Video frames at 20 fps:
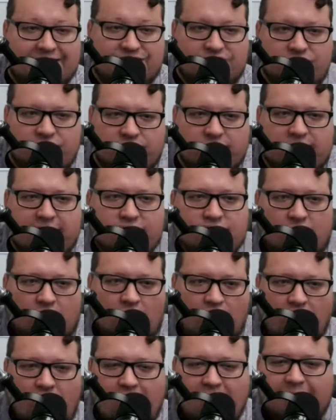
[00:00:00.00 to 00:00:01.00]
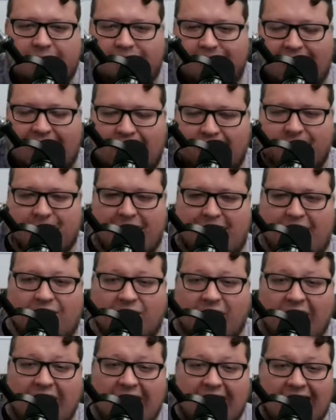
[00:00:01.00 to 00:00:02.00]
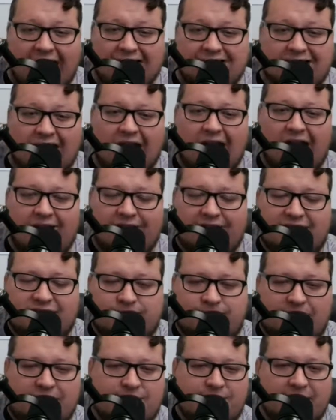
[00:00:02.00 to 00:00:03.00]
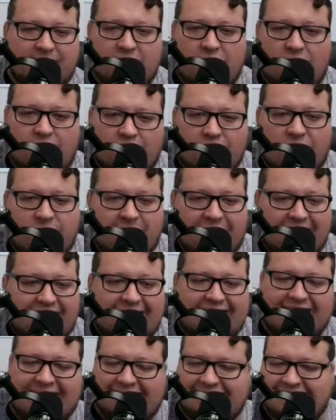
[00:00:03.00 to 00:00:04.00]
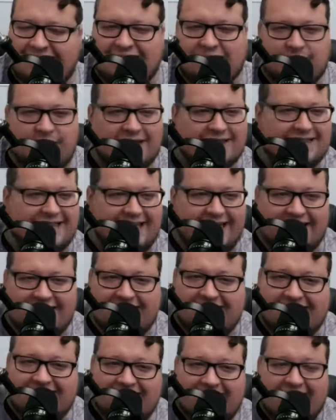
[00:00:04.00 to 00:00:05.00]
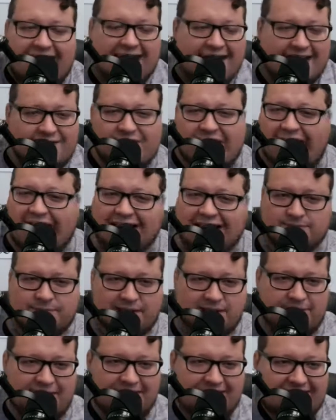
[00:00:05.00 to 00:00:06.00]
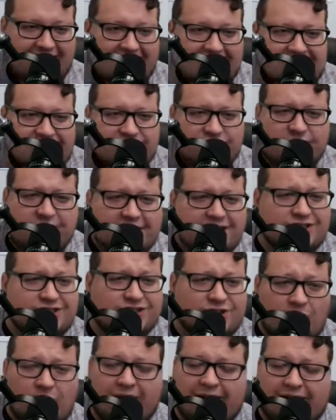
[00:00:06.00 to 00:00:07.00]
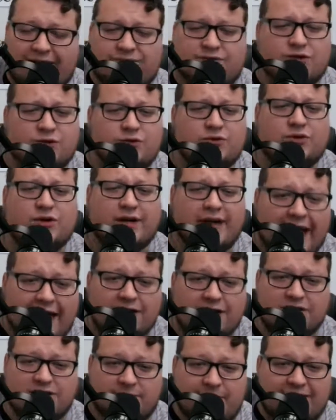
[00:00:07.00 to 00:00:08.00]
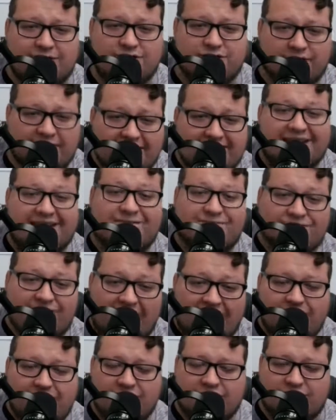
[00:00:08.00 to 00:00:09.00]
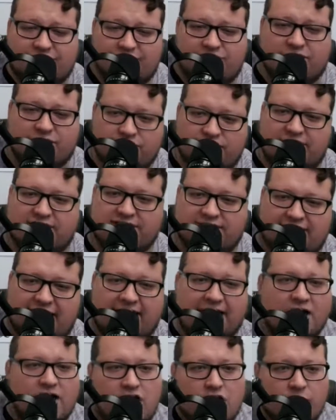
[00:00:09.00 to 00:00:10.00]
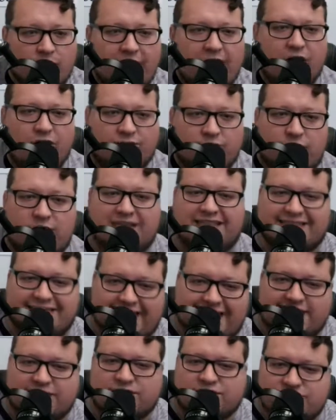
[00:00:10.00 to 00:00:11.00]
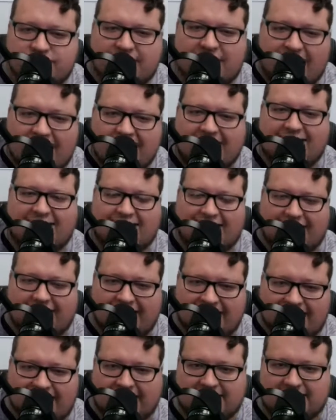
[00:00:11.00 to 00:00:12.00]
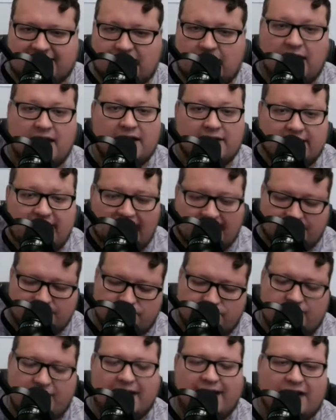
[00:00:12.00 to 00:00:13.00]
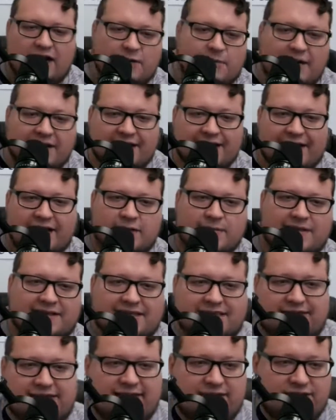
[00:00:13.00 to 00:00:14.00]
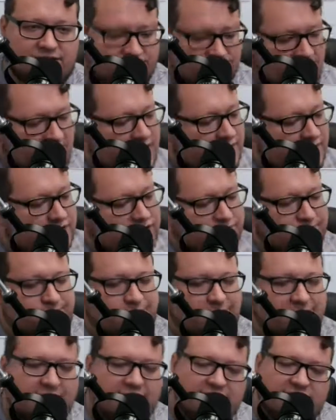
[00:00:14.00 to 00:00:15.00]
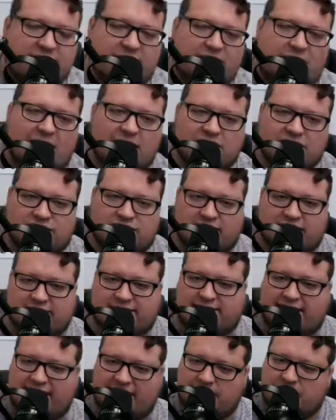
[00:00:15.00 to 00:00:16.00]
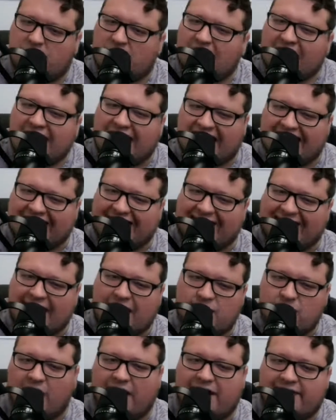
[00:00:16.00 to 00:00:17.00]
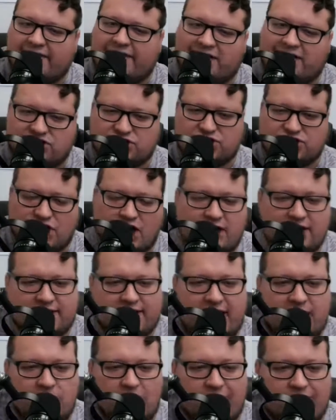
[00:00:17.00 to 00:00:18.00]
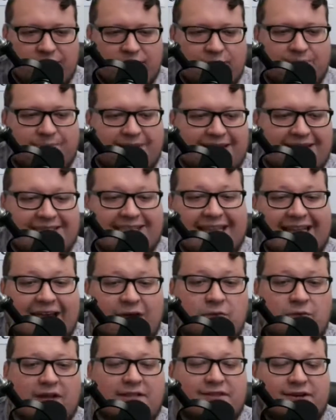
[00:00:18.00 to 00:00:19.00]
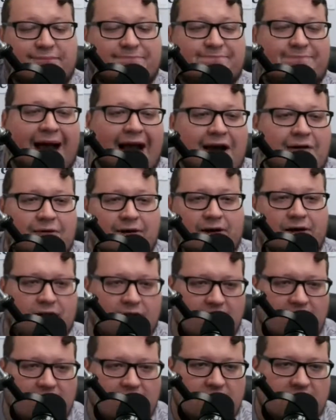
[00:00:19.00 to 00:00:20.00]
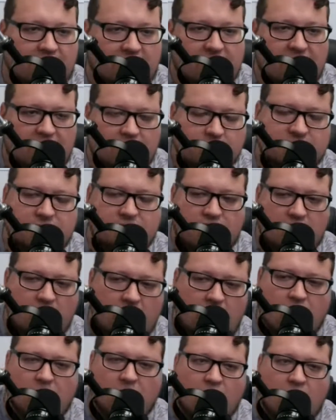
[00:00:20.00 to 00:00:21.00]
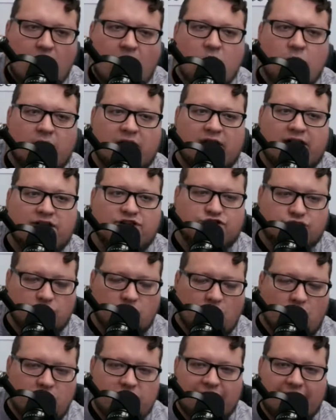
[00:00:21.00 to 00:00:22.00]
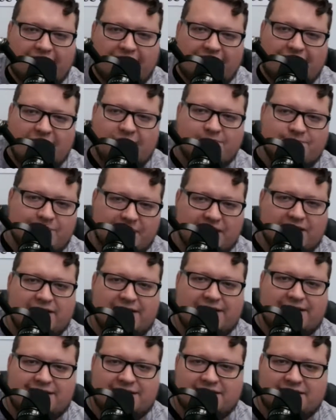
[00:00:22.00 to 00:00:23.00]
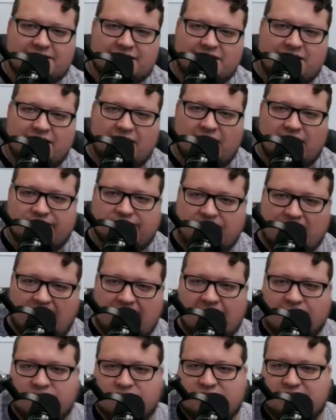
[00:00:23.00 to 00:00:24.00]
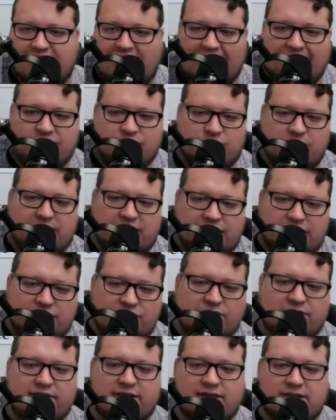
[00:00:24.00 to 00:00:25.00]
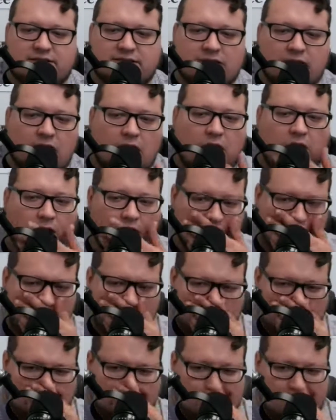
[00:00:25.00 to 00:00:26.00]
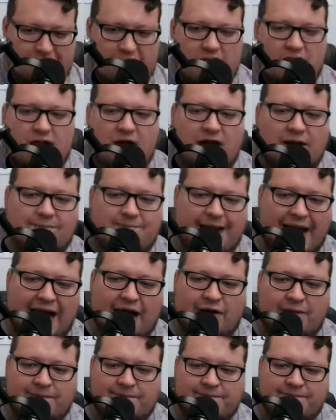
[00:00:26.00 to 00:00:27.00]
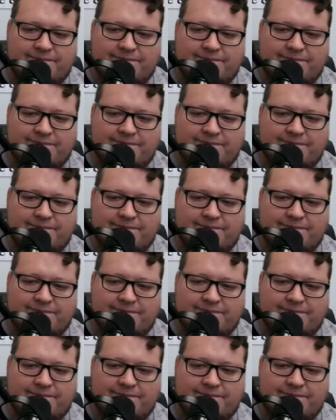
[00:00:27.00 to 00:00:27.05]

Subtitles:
Unions are all about power, as obvious based upon their argument. This isn't about the kids. It never has been about the kids. Unions don't give two cares about your kids. The founders of unions said, we are for the teachers, not the kids. That's who they care about. They care about the teachers. There's billions of dollars on the table, and they want their chunk, they want their piece, and they want their power that comes along with controlling billions of dollars. That's what the unions are all about.